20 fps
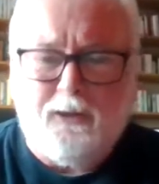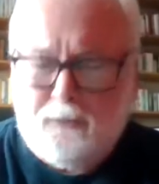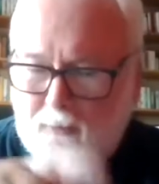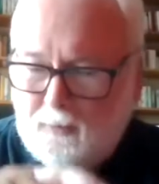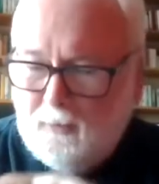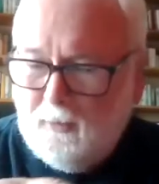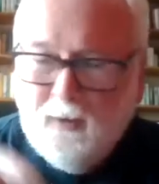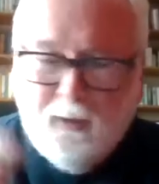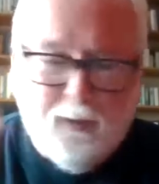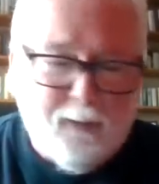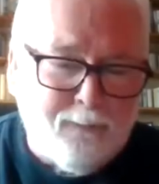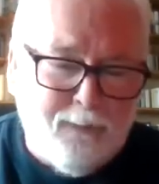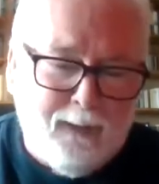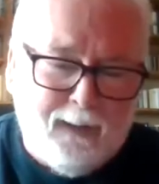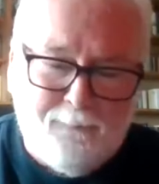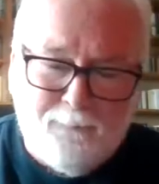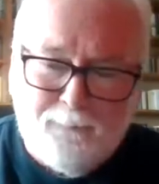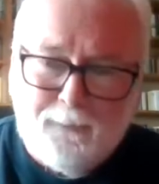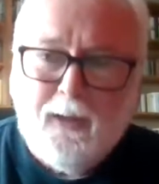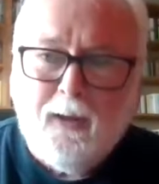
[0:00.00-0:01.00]
Jude.
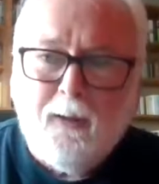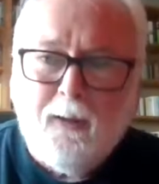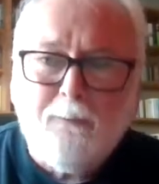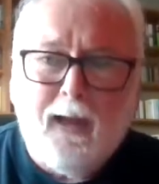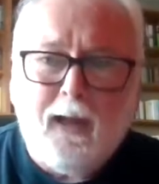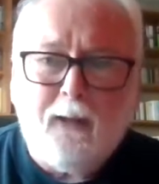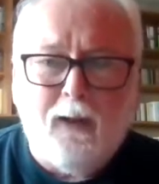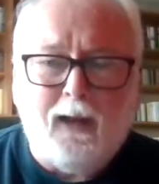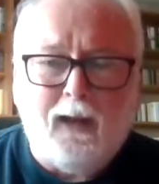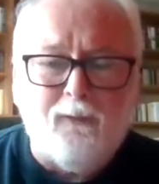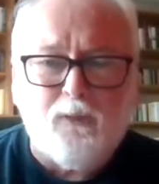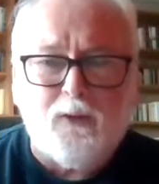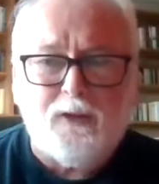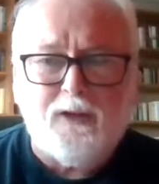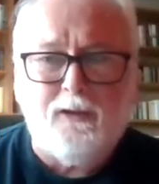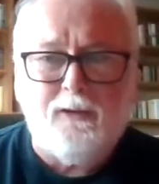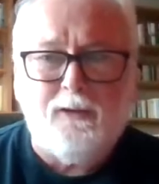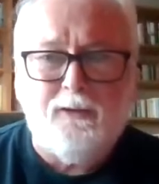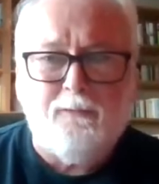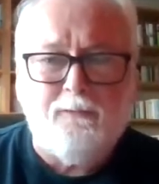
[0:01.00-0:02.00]
Right. My wife was
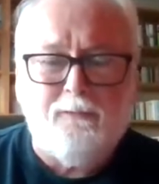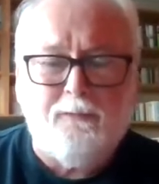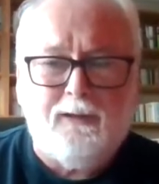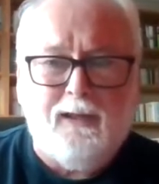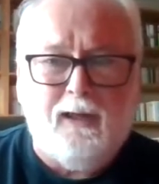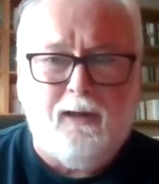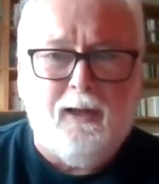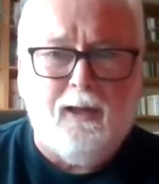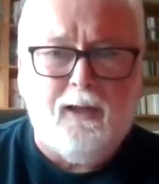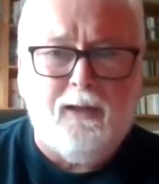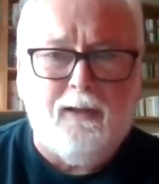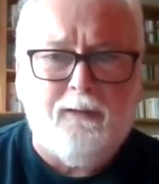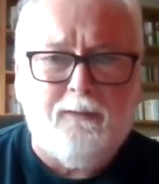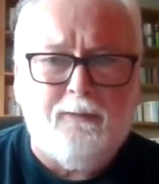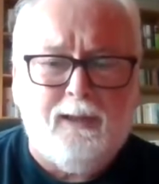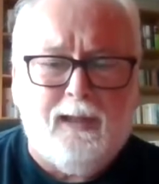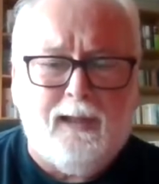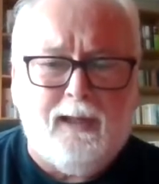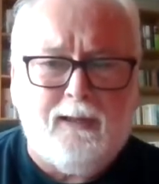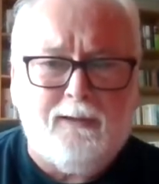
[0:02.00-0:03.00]
in Derry.
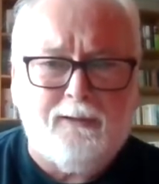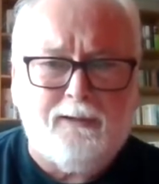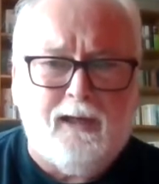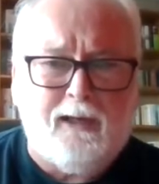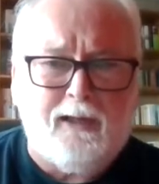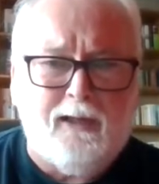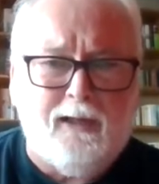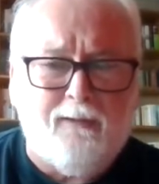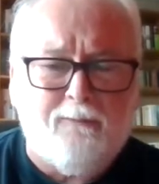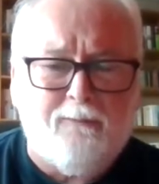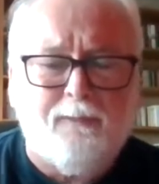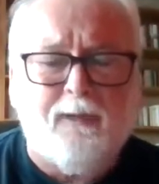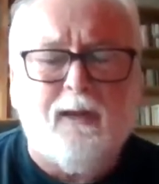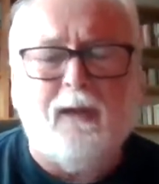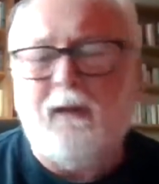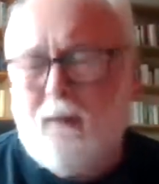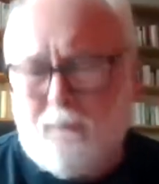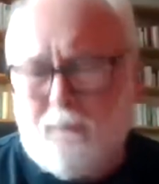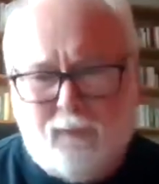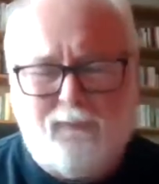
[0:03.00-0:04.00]
She had
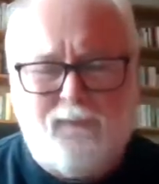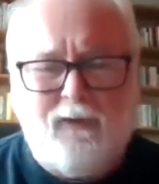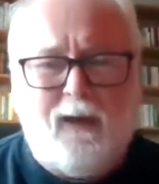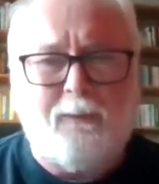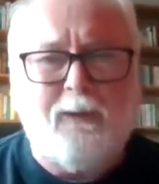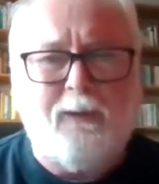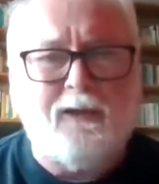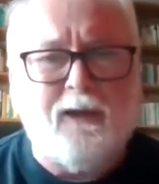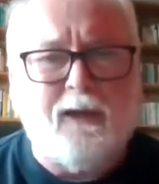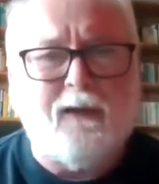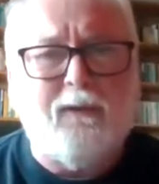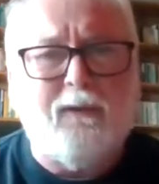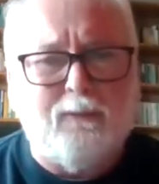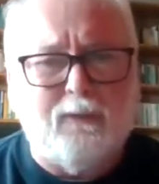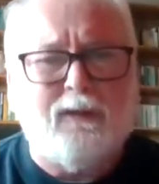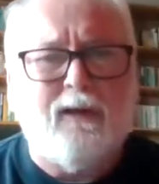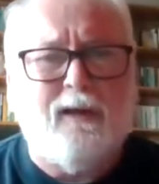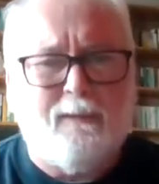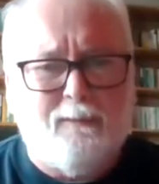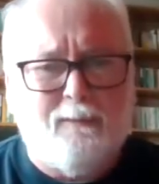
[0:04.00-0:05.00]
a family thing.